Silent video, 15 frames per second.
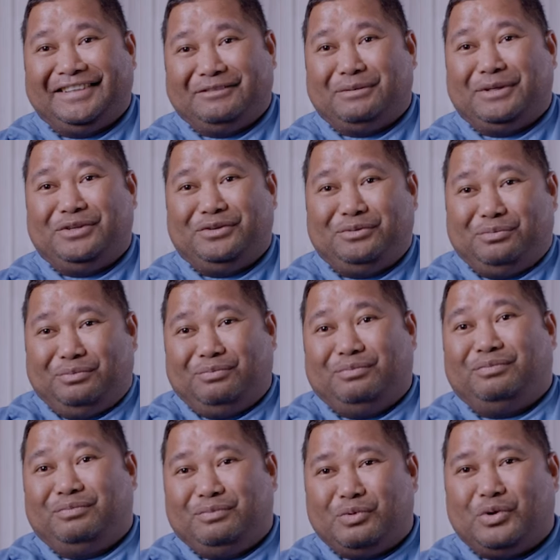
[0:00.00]
when you
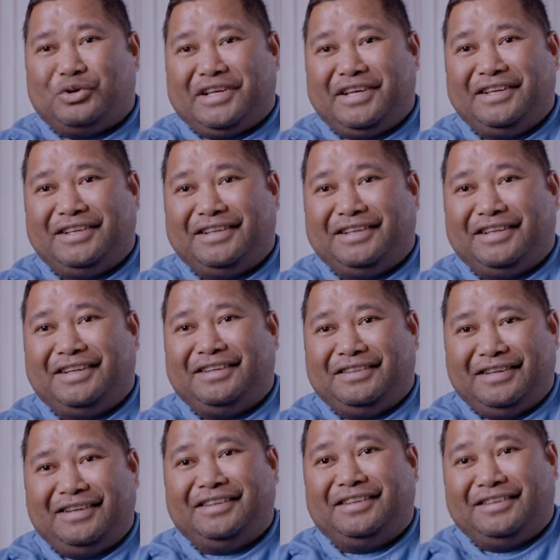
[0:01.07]
walk in
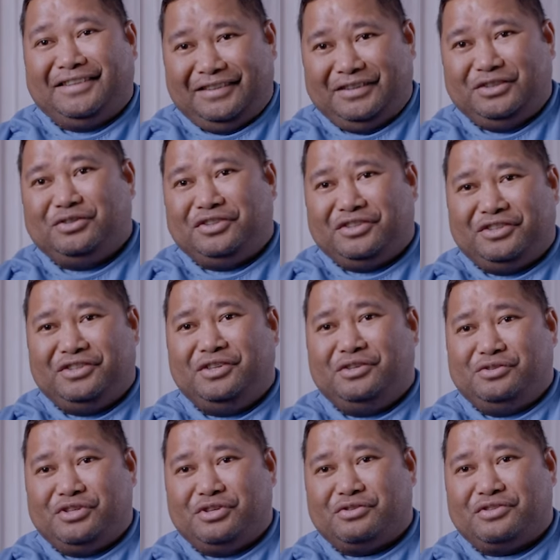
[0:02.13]
and you
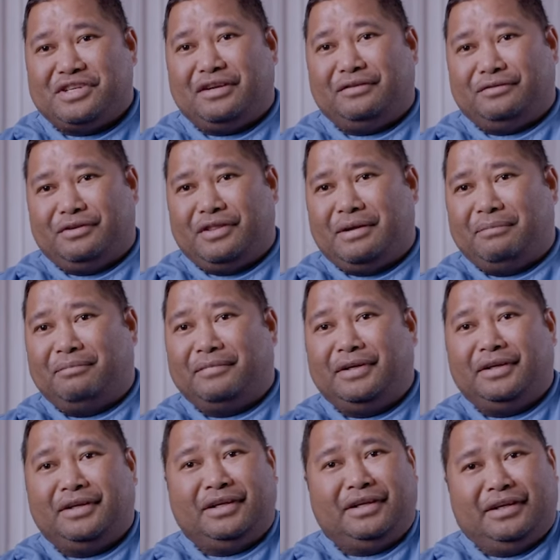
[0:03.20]
introduce yourself to them,
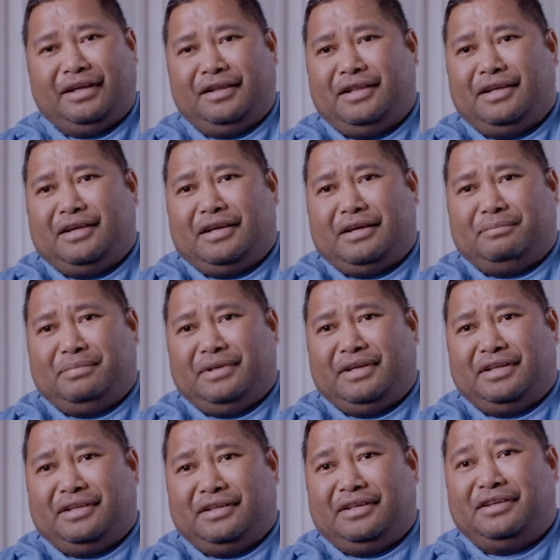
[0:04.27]
and they're happy.
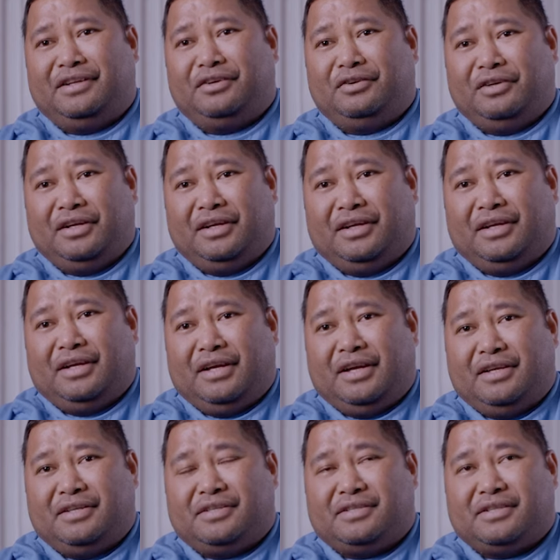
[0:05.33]
And, you know,
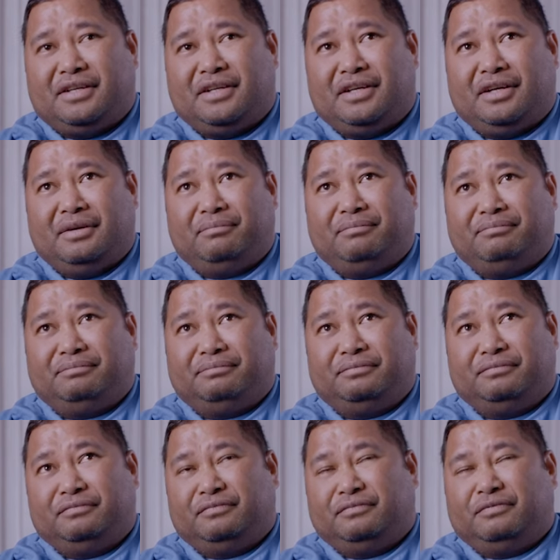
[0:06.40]
it's,
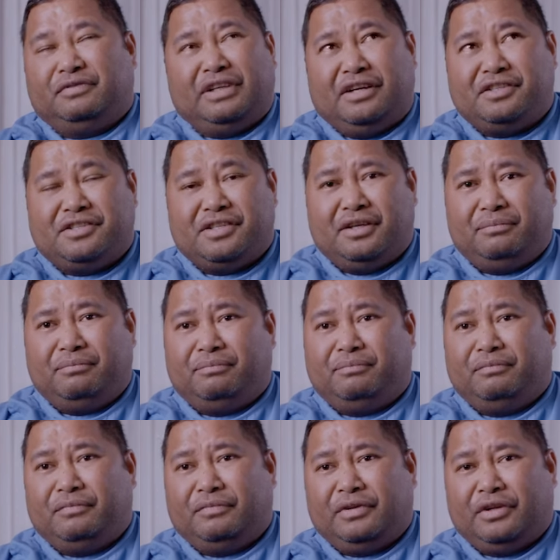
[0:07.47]
I'd say
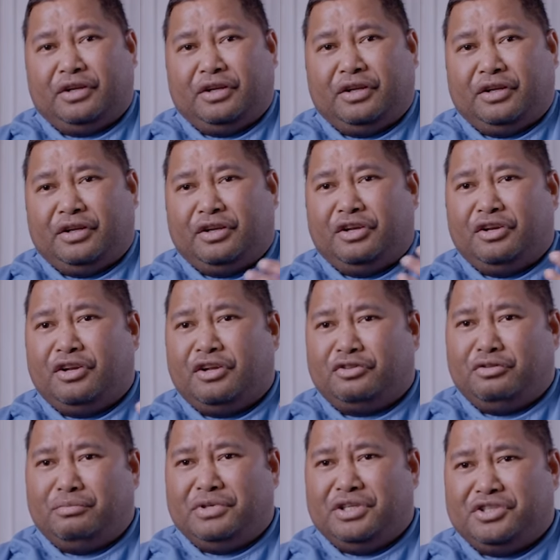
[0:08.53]

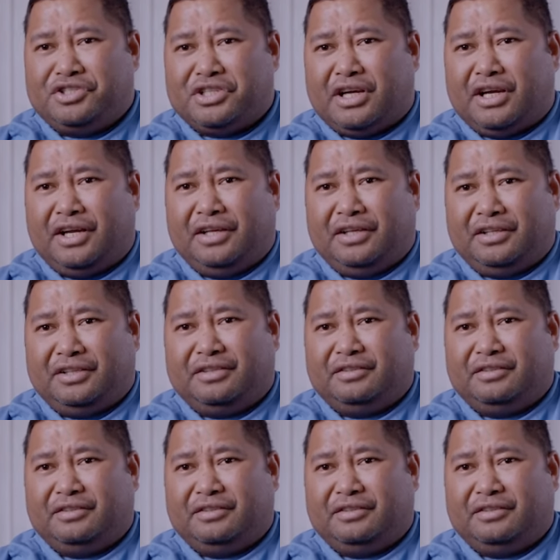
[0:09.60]
not to be shy.